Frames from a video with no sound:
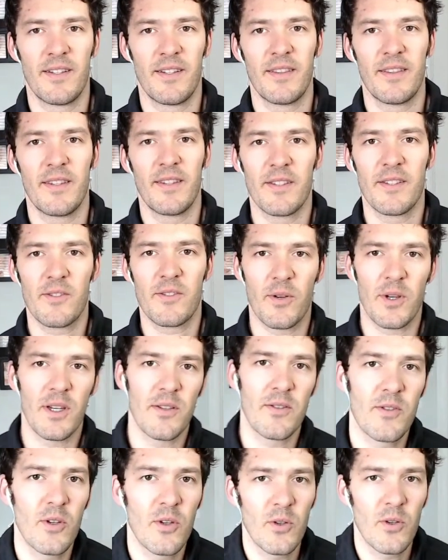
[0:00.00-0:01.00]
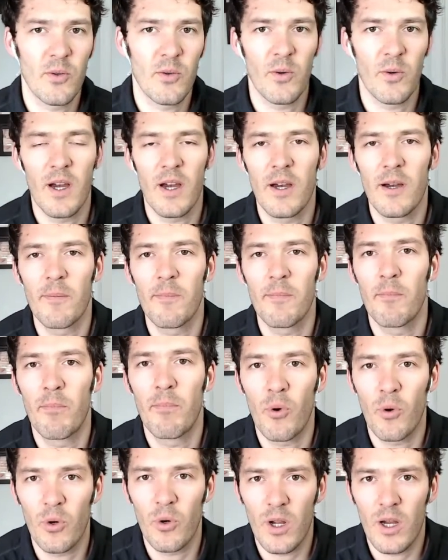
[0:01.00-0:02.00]
That's great. So
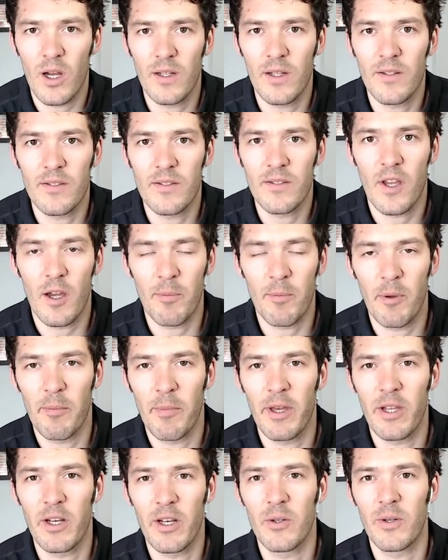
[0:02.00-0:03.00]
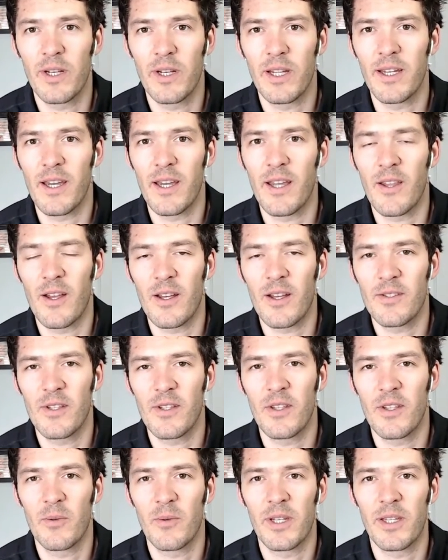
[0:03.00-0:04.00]
boron, saw palmetto, and I lost the
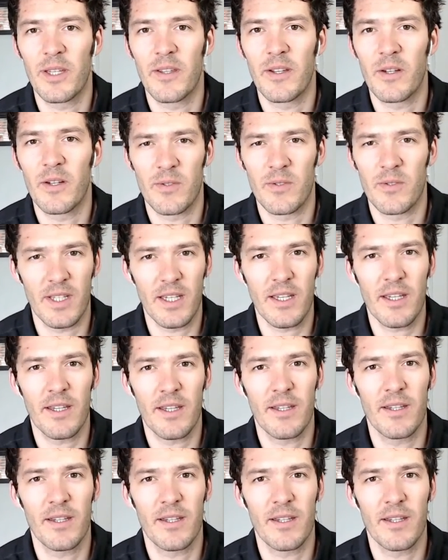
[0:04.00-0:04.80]
other one in there, zinc?